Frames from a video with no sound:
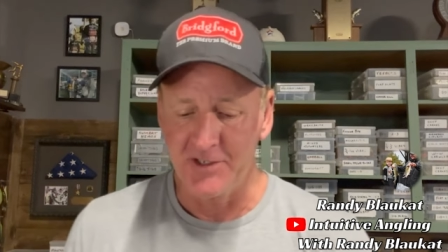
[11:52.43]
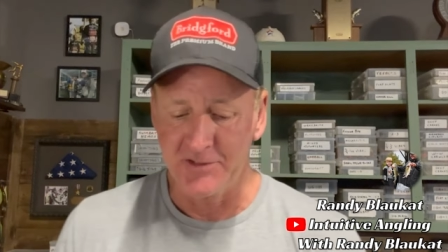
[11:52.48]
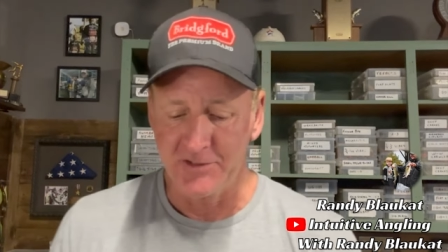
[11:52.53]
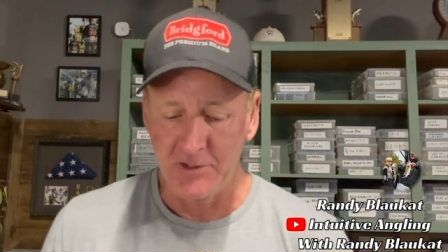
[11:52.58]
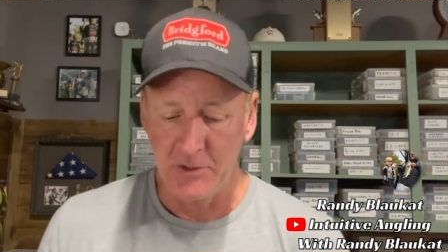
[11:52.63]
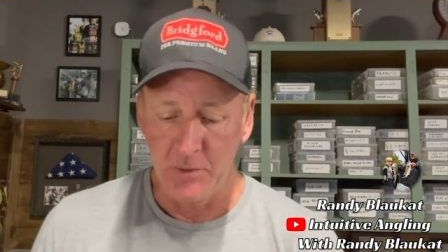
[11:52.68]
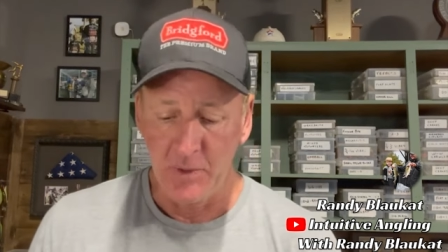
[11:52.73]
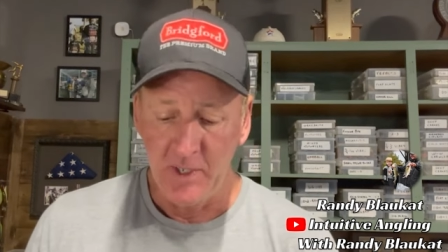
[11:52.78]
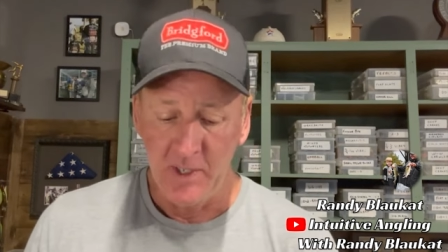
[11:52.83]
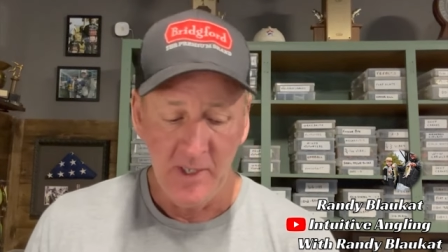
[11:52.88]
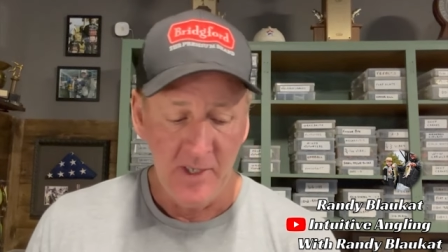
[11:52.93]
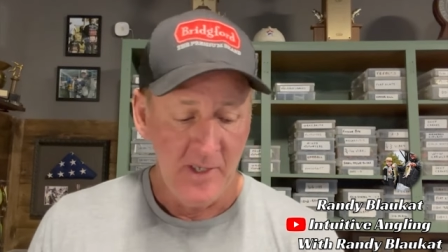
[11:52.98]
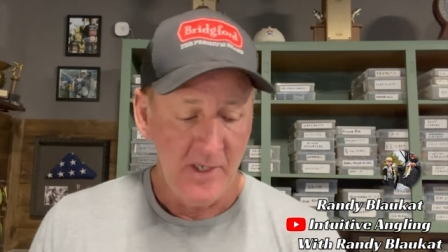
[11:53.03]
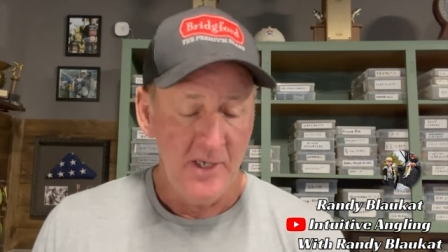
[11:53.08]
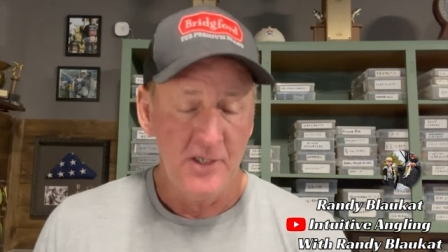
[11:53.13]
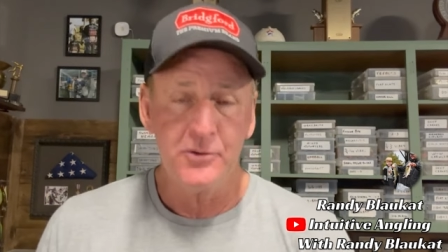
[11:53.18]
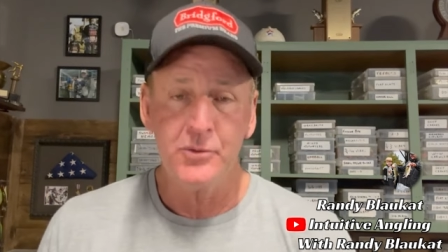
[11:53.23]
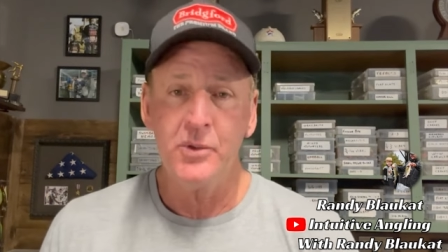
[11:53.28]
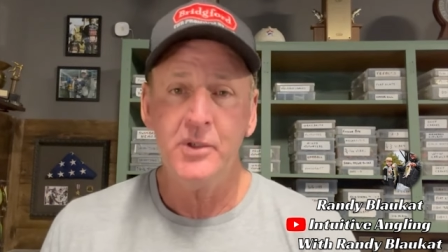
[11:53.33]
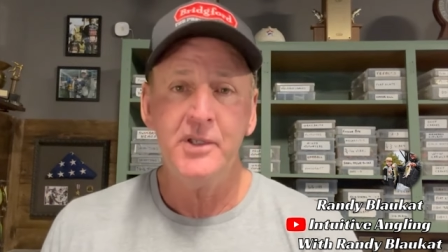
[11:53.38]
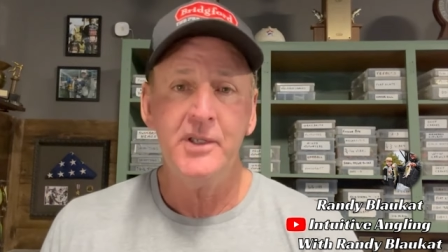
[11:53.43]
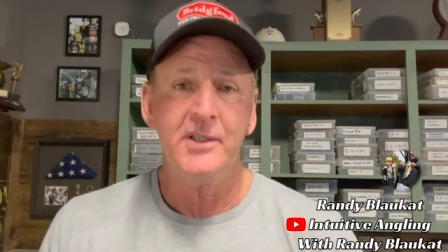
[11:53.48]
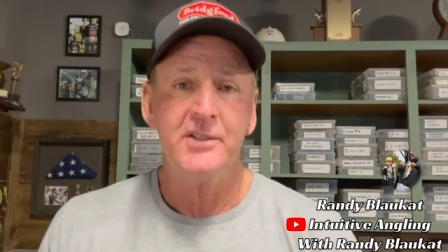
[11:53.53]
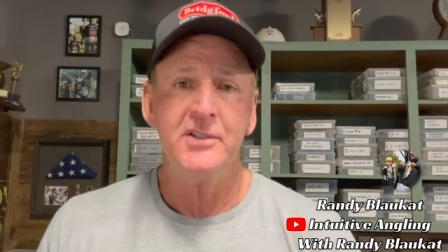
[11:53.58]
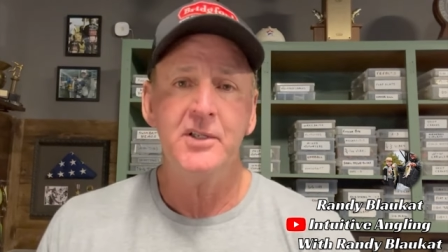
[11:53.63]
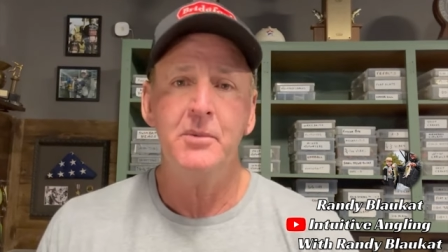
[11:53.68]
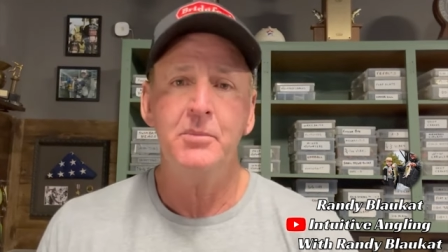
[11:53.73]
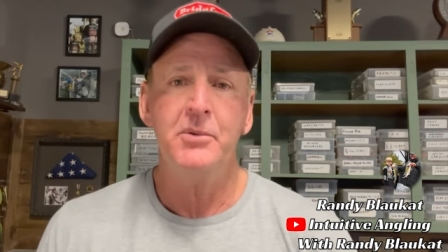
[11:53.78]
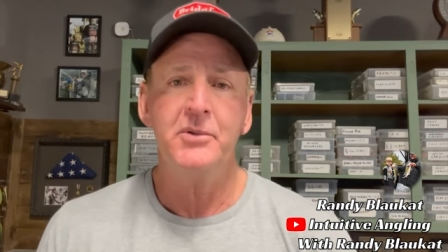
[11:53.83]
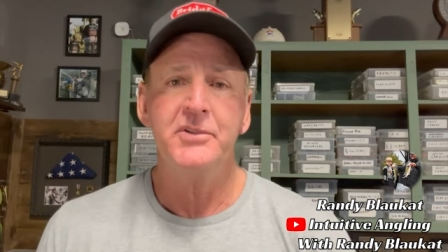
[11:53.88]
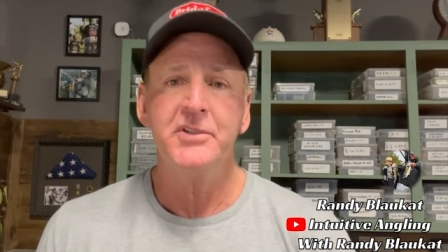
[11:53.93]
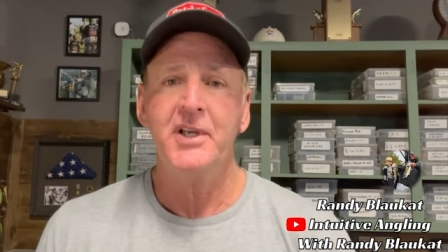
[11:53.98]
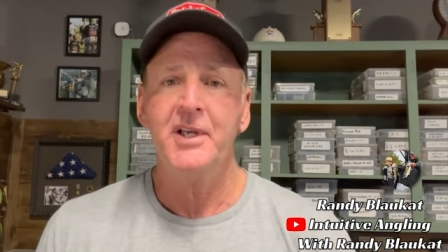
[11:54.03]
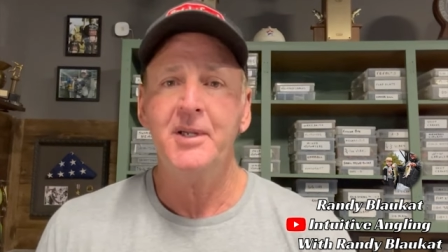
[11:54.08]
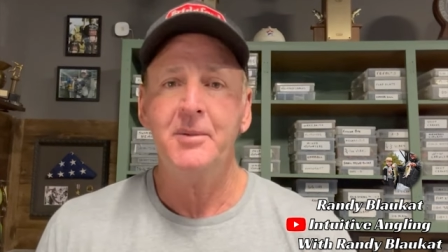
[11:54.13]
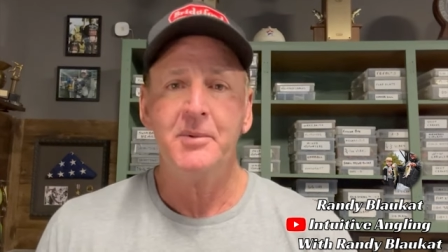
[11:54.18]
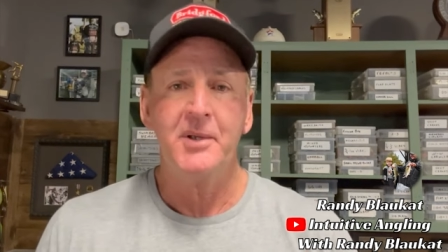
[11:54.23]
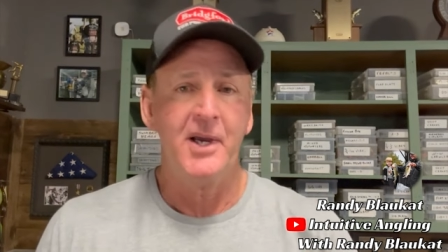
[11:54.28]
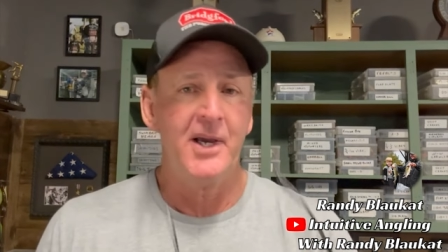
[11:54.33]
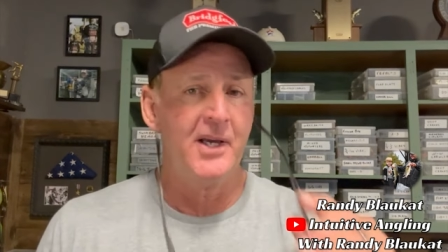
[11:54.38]
So it's really a simple
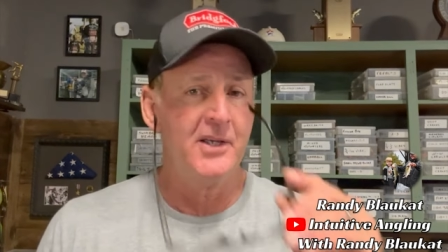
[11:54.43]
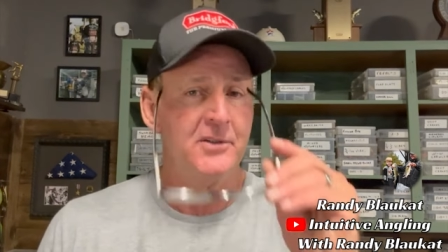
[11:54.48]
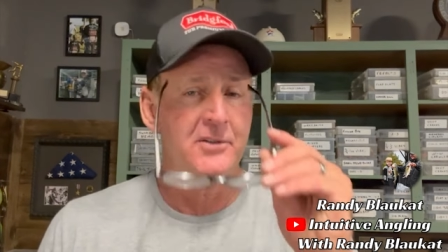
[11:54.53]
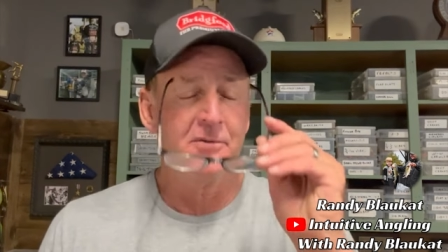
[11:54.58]
setup, guys.